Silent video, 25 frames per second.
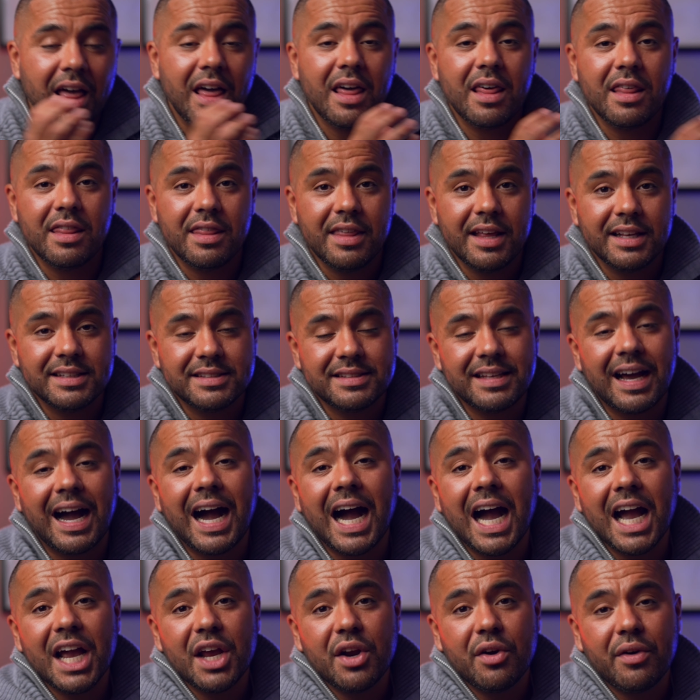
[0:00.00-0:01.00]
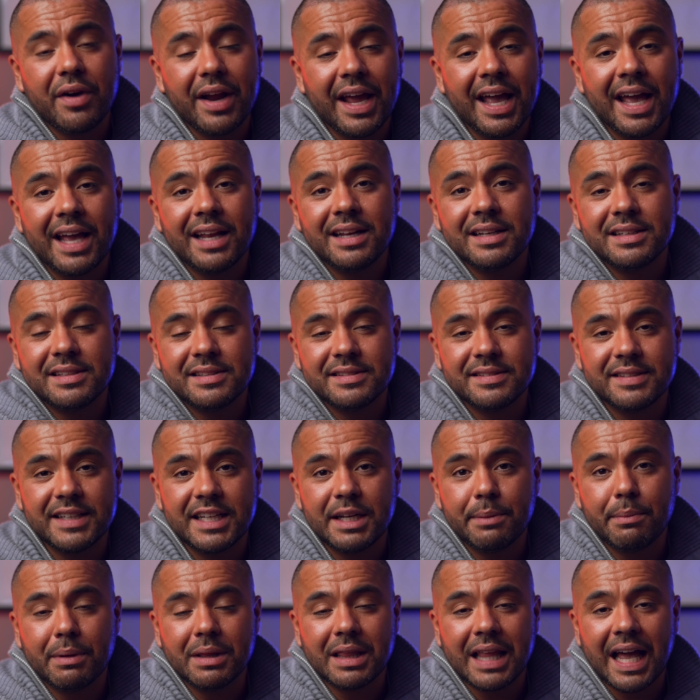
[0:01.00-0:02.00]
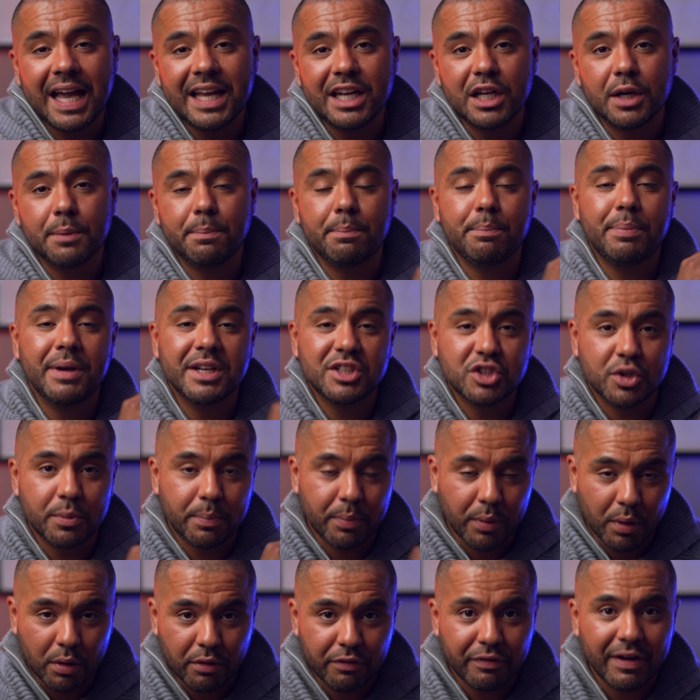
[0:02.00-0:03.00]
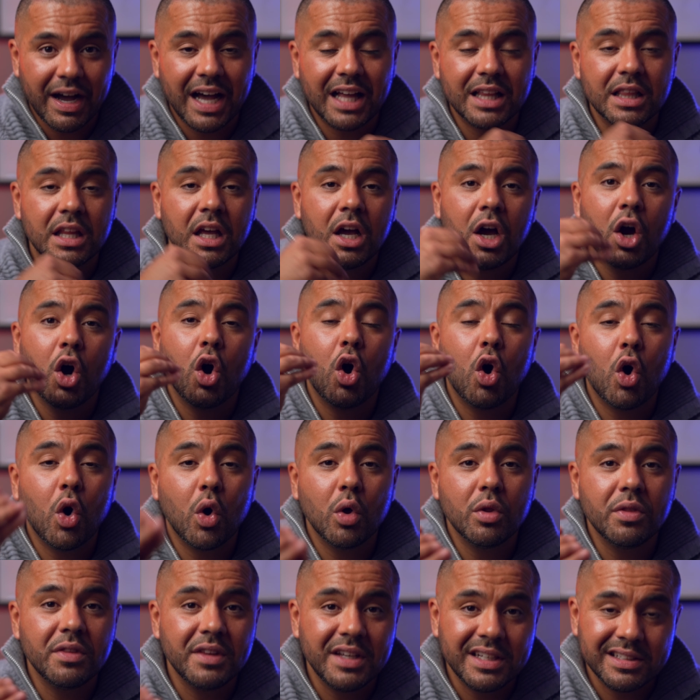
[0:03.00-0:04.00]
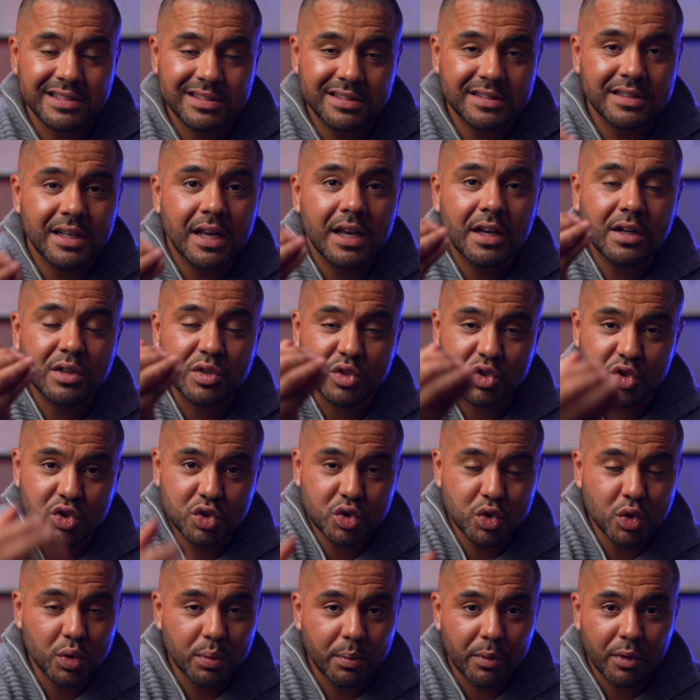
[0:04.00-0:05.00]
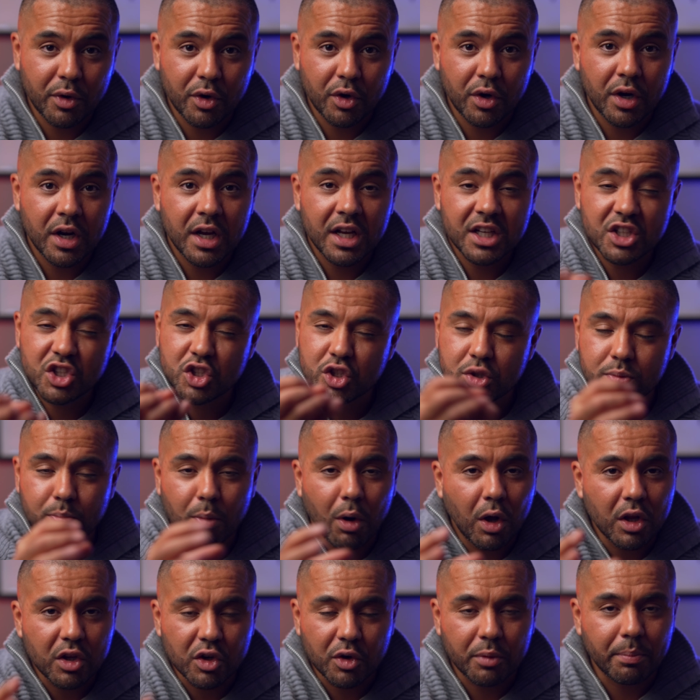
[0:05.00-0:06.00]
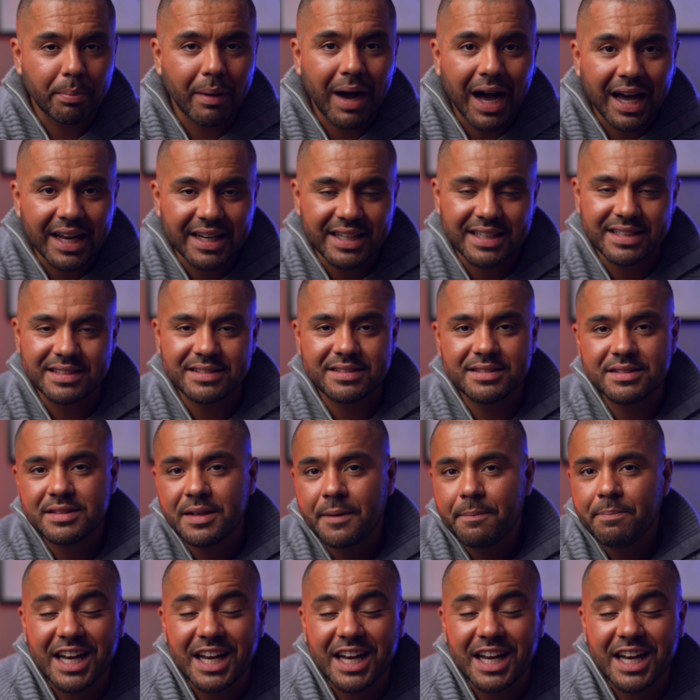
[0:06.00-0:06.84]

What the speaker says: this higher end cinema lineup picture profile on these consumer smaller bodies.